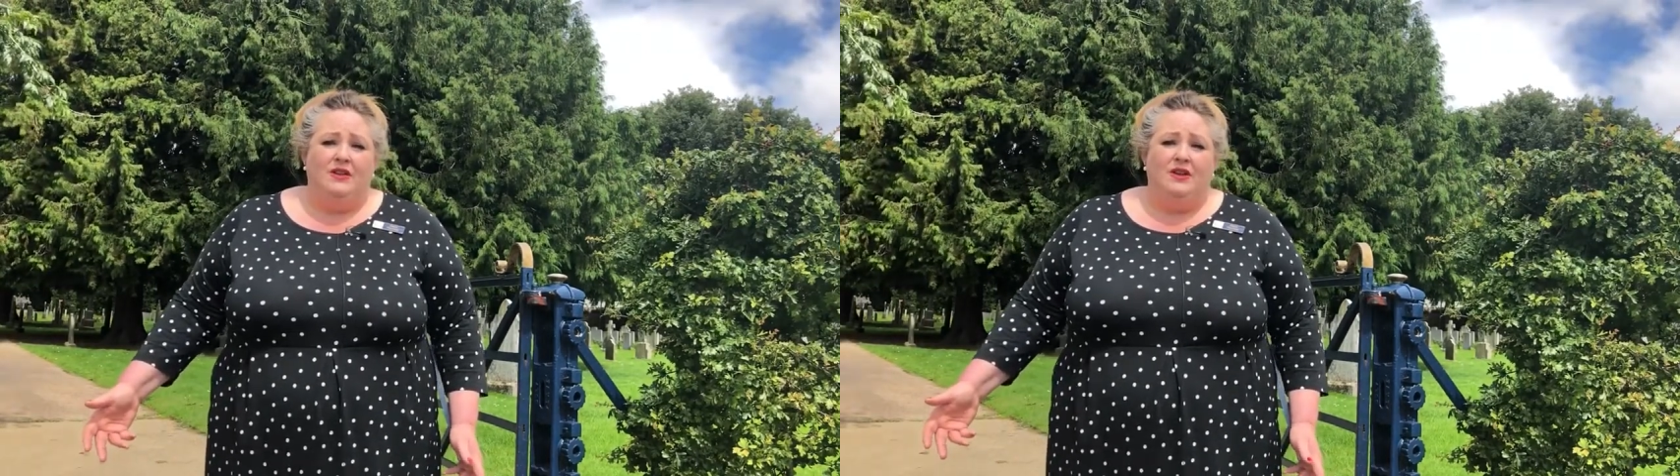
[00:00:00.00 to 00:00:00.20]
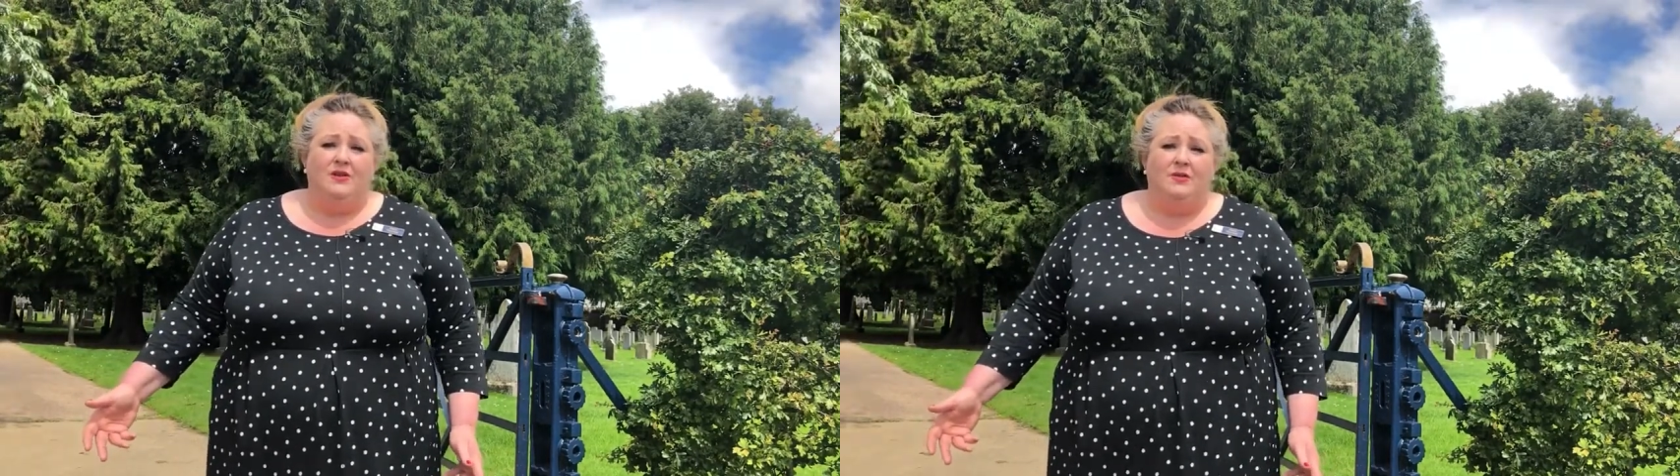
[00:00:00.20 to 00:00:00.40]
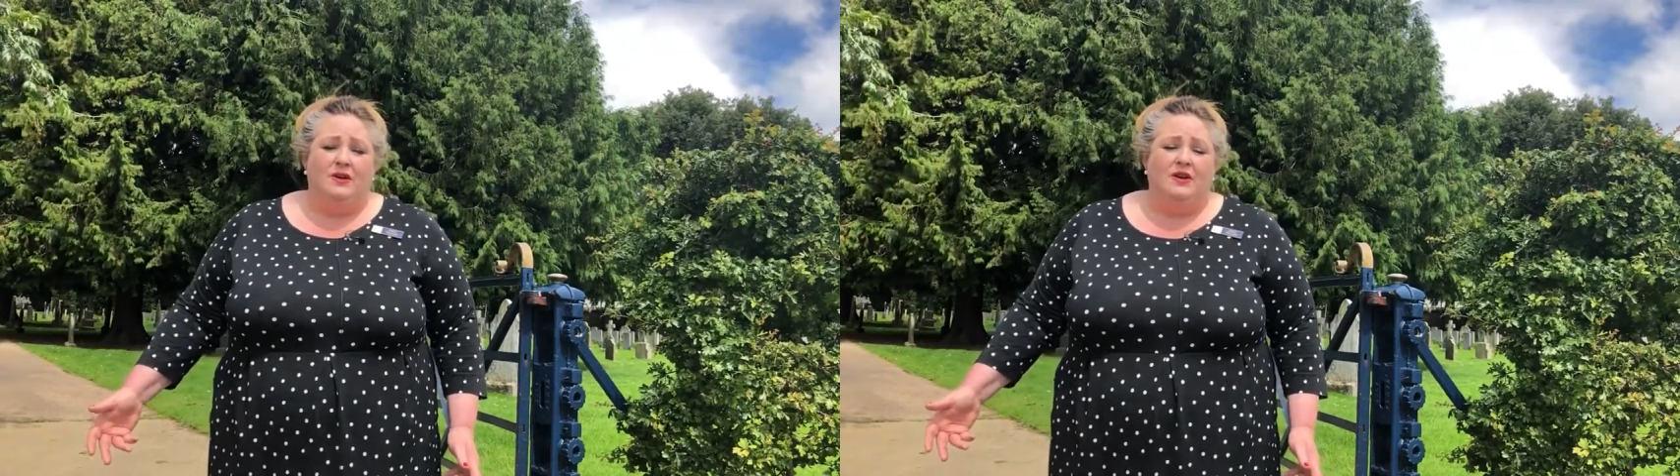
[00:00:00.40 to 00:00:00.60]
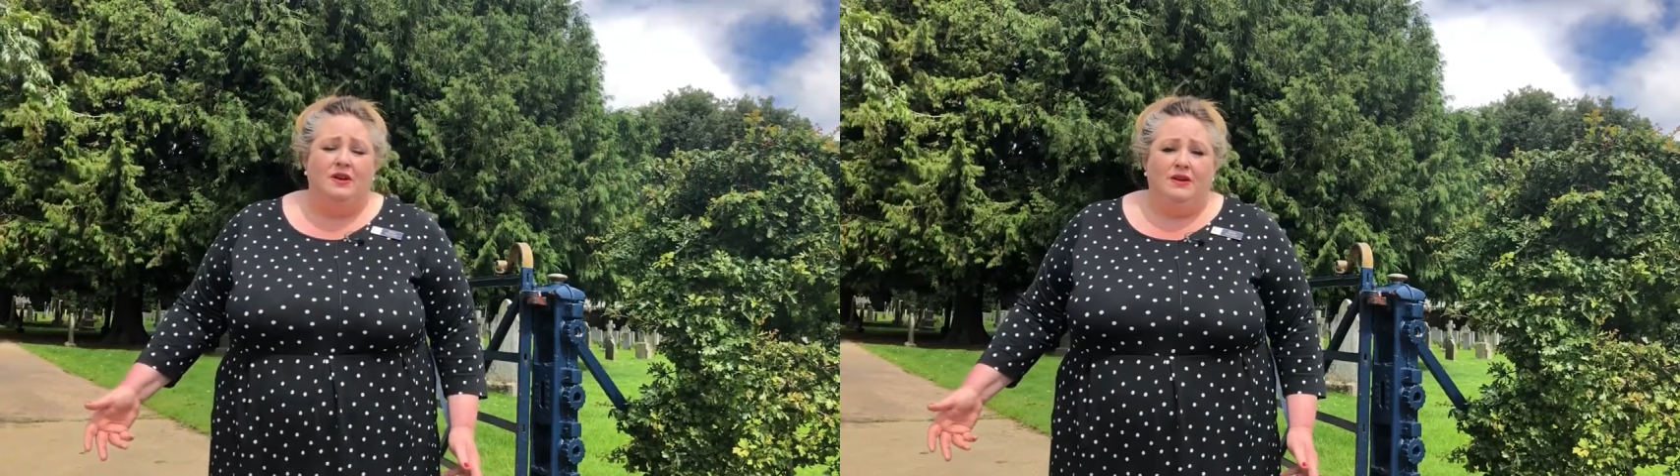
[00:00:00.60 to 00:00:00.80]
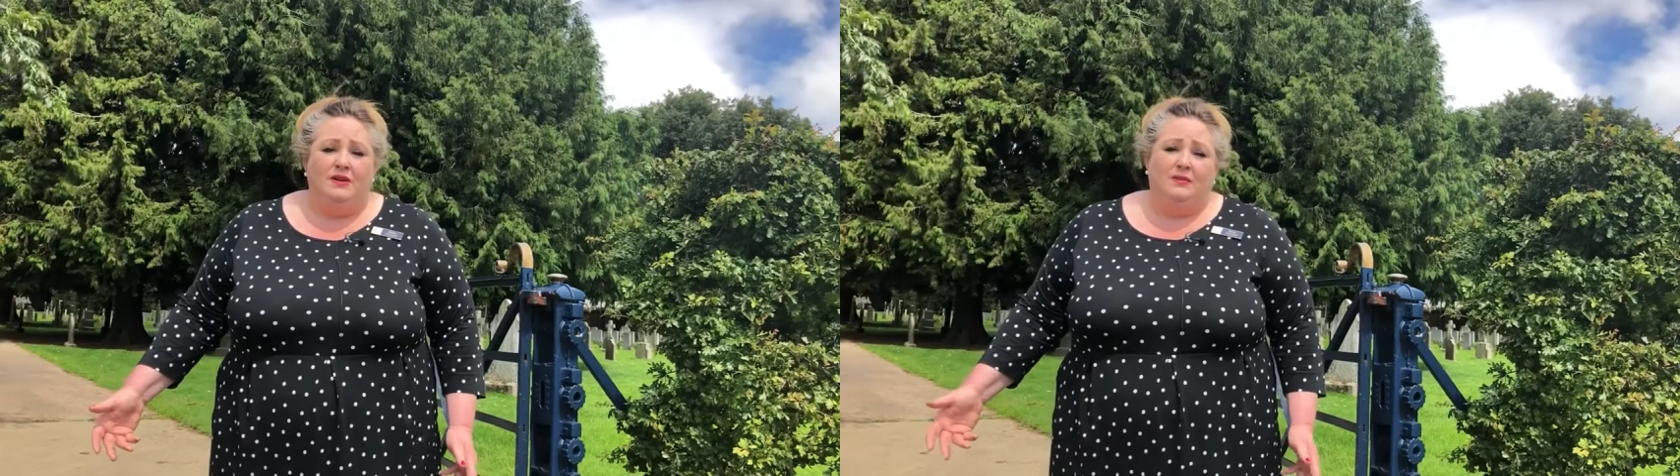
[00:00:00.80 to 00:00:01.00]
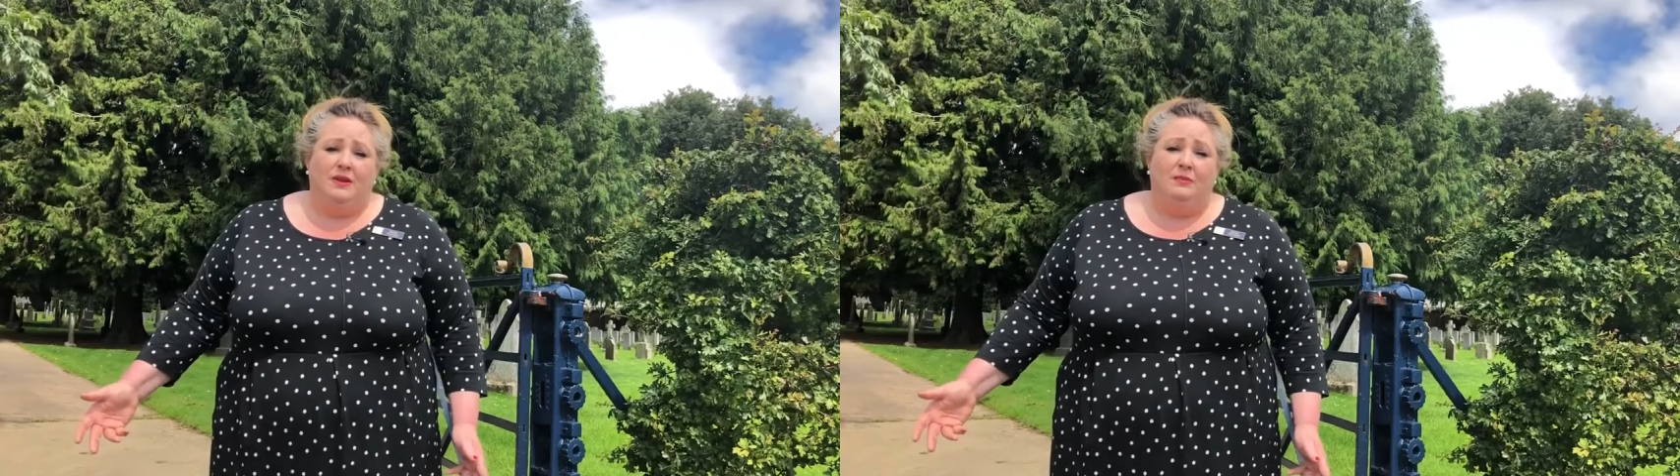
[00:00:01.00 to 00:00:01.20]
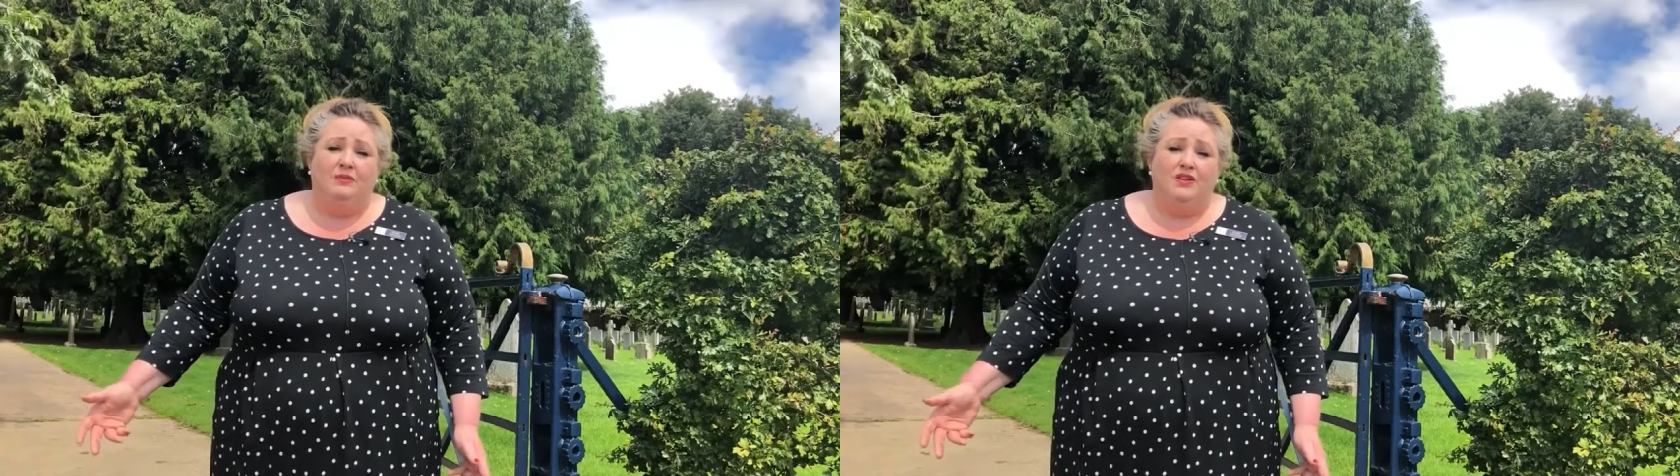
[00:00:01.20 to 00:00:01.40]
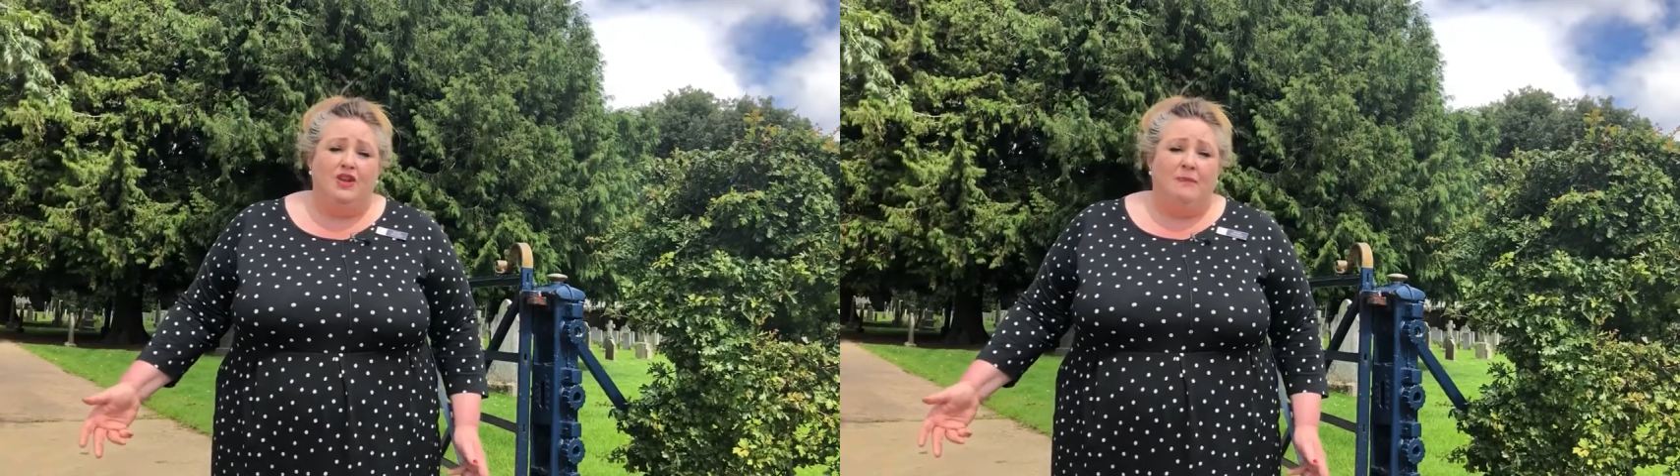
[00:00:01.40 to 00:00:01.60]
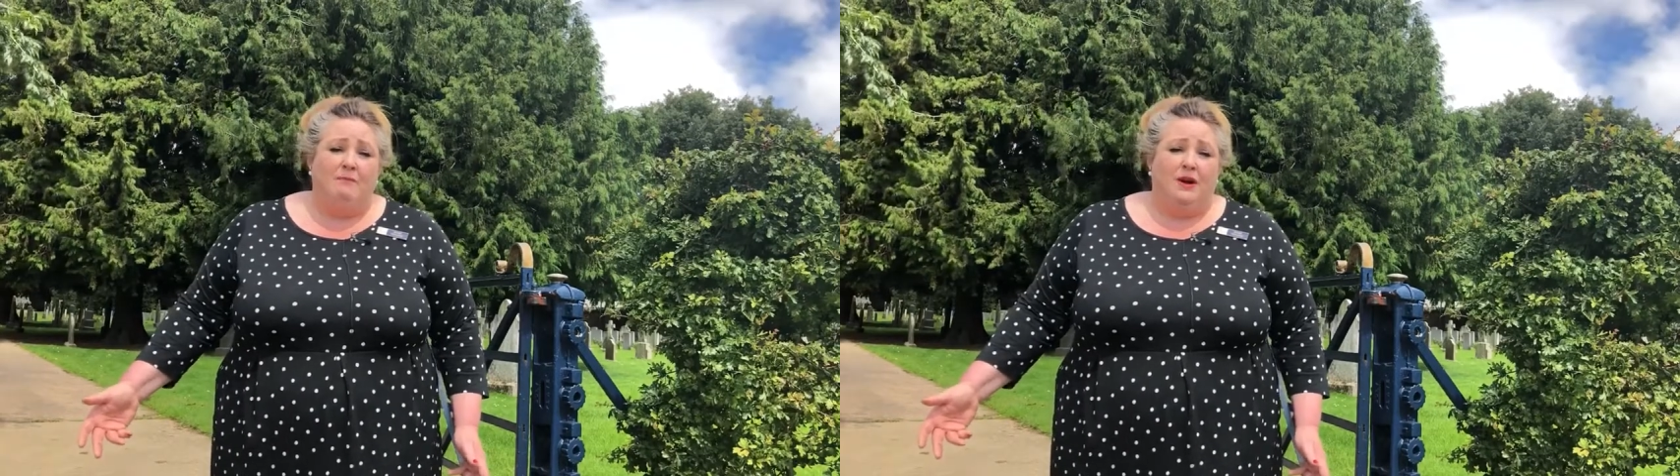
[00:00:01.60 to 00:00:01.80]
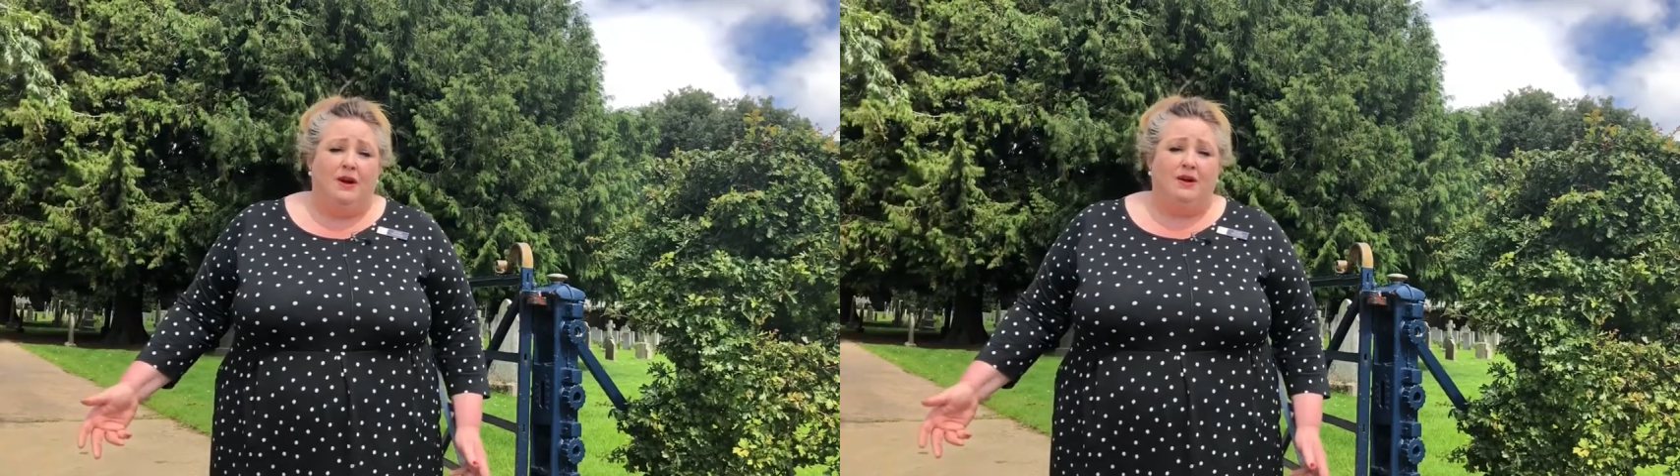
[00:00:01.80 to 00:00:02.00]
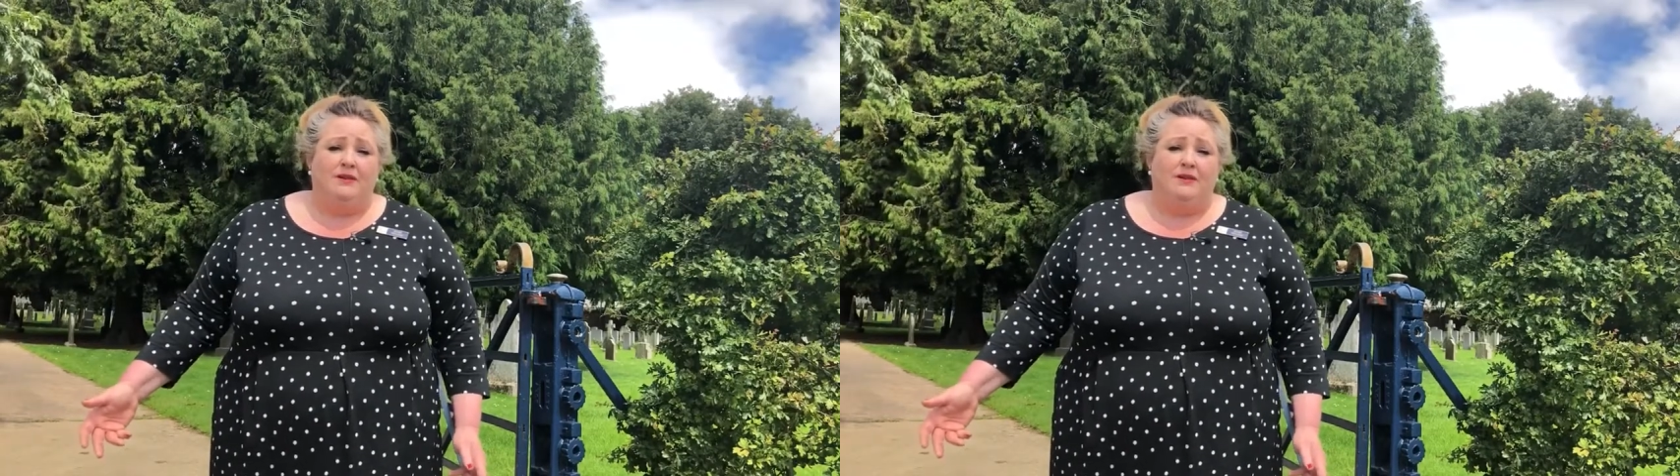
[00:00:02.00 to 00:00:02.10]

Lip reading: who were with the British Empire.